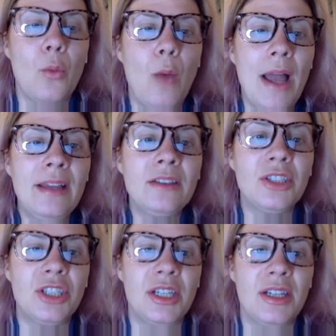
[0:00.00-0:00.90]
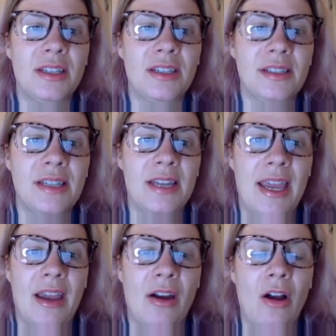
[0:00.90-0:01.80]
Wild cheetahs
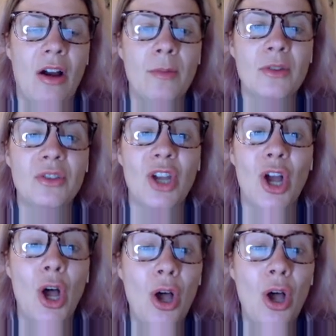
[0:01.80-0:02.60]
today are almost